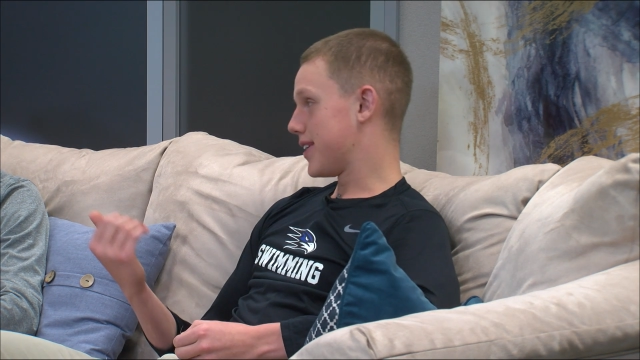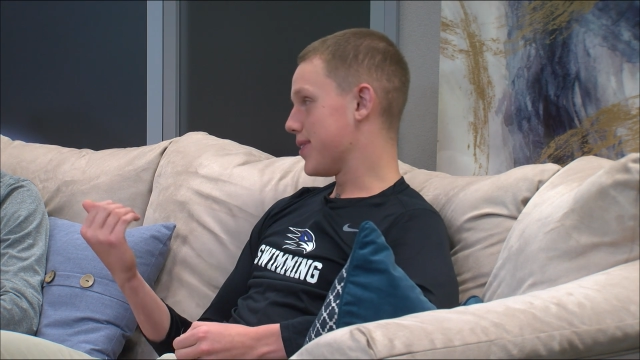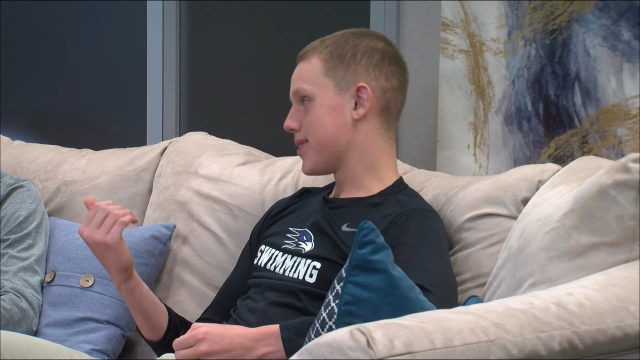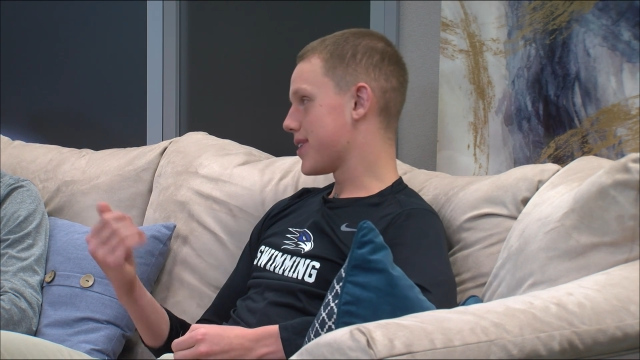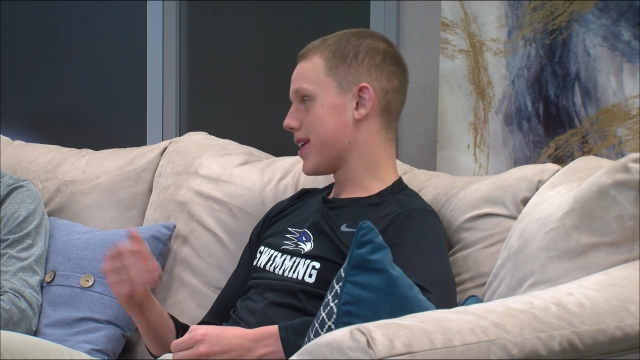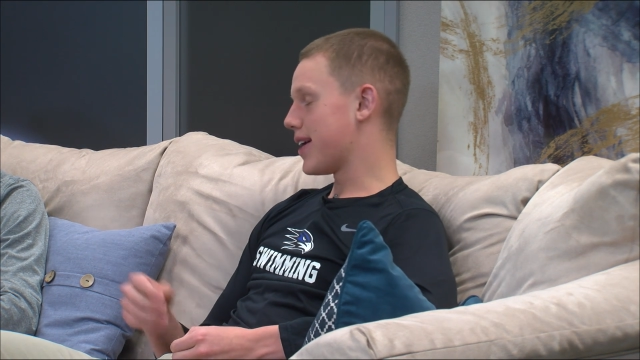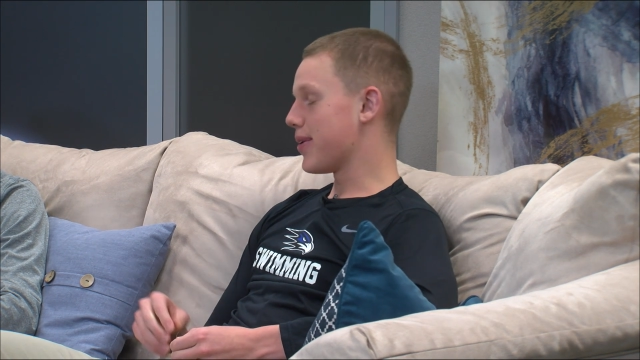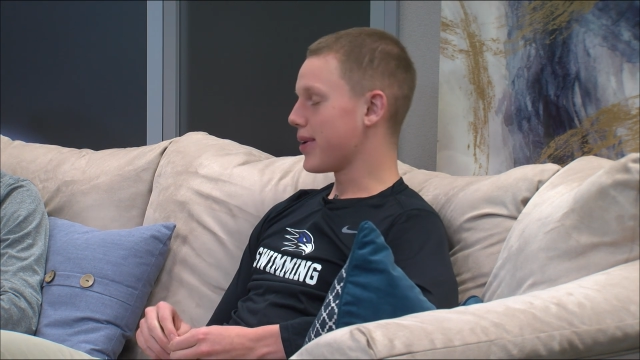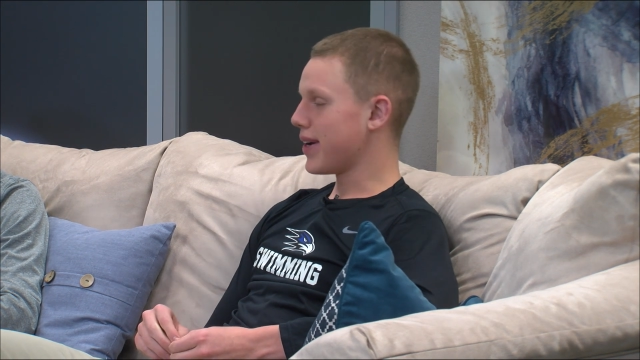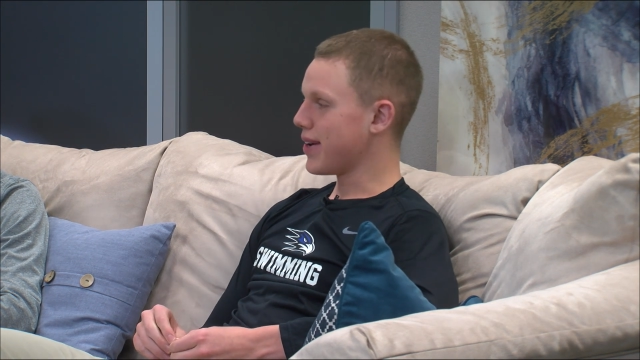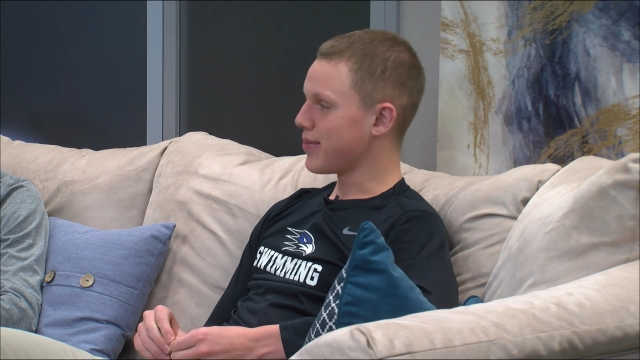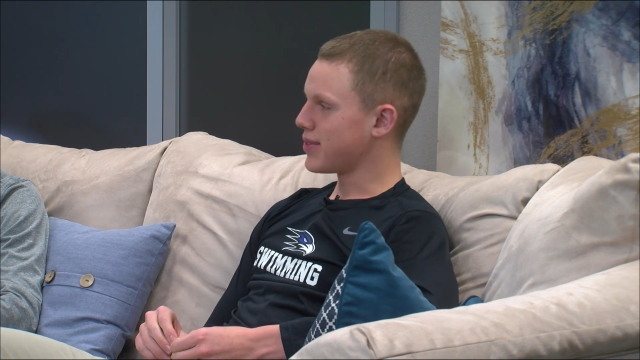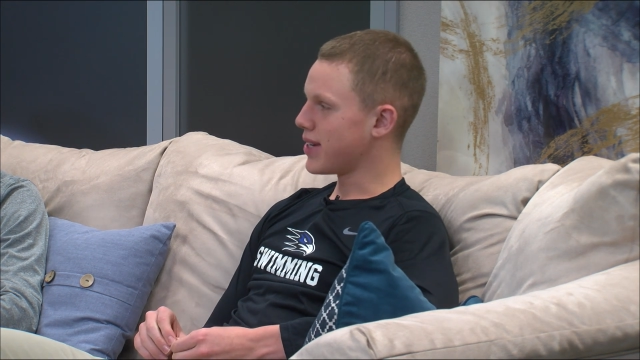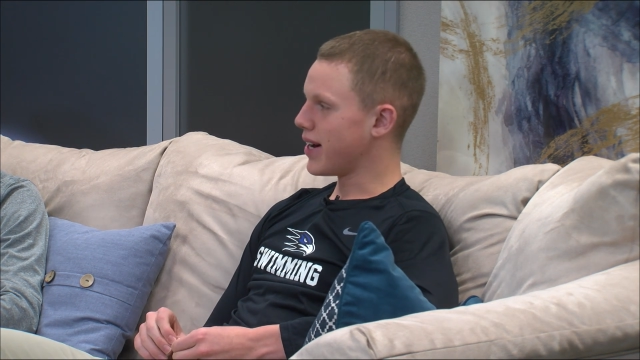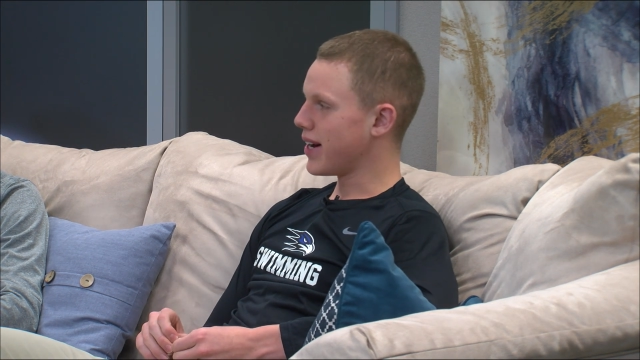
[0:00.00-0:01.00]
you said, I would
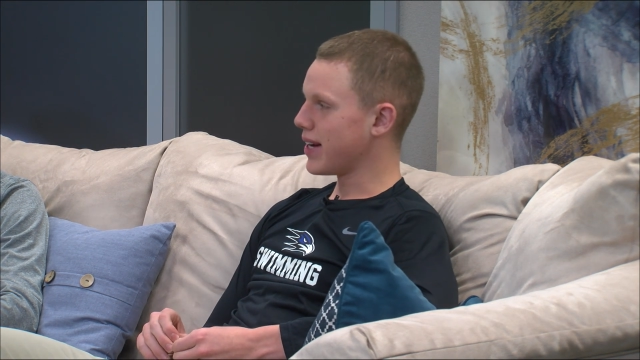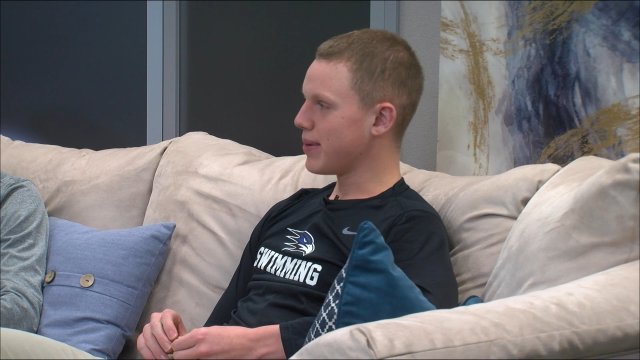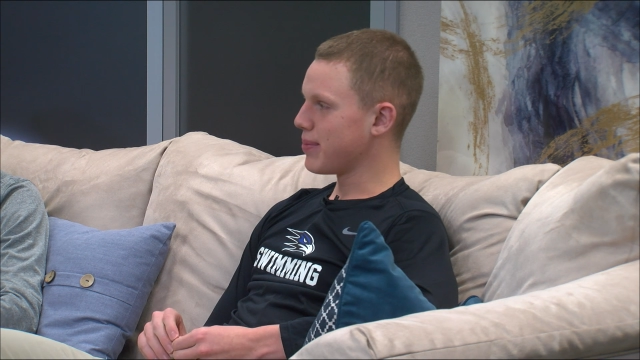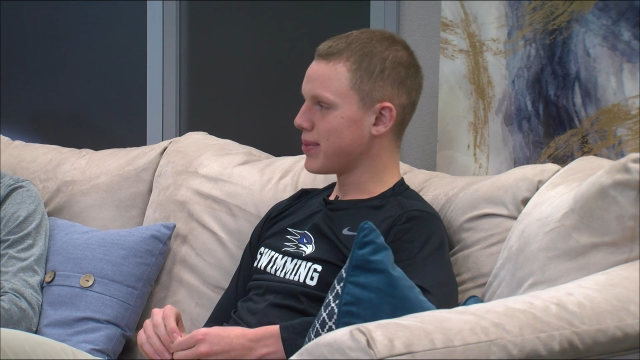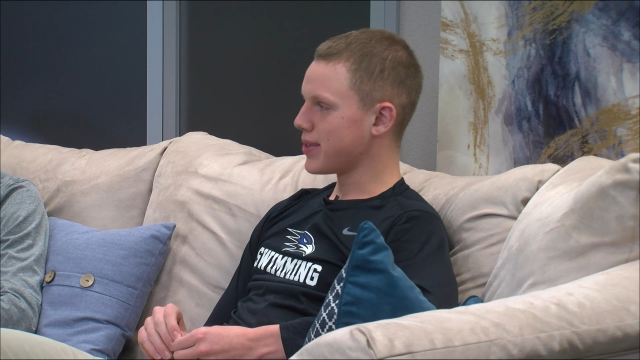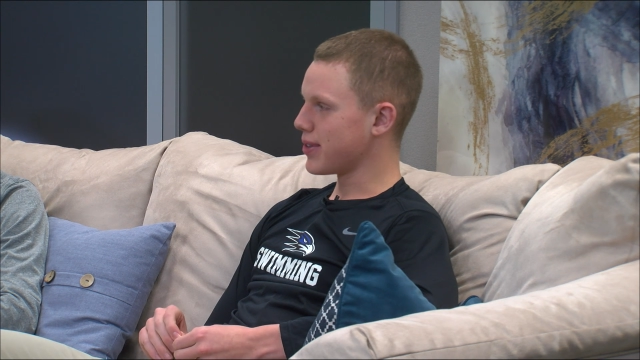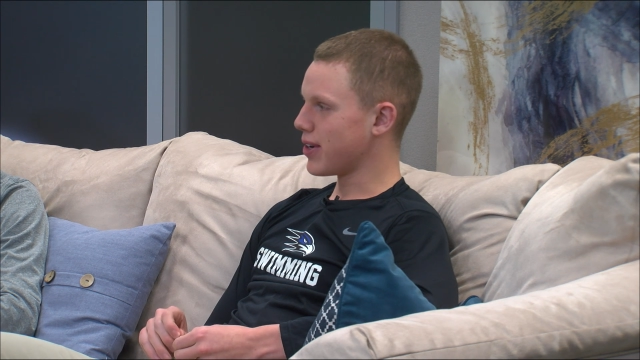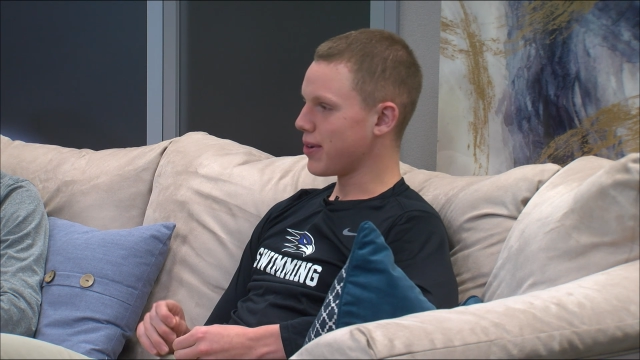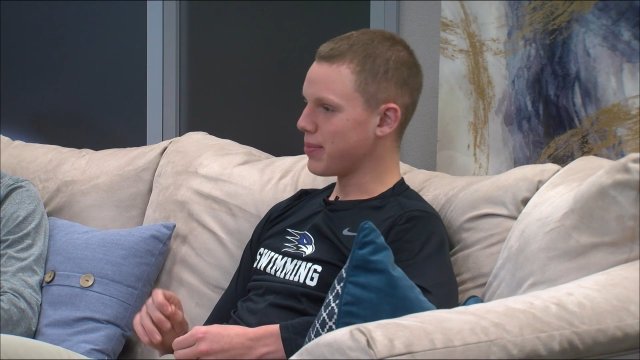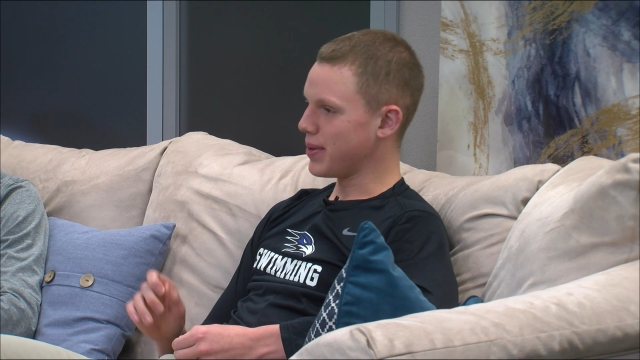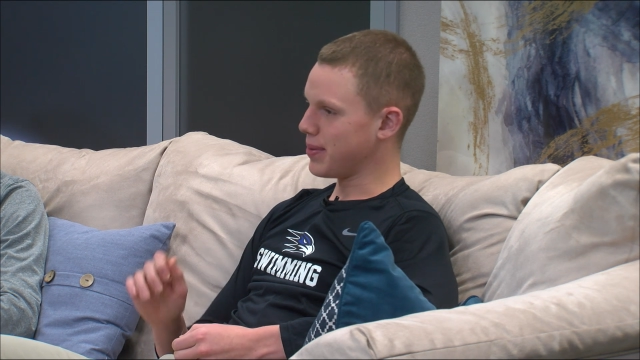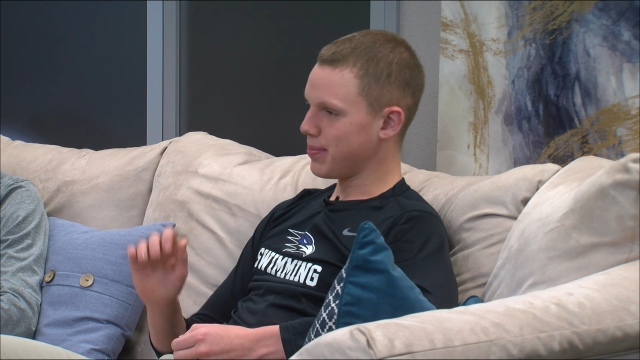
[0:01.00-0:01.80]
have times or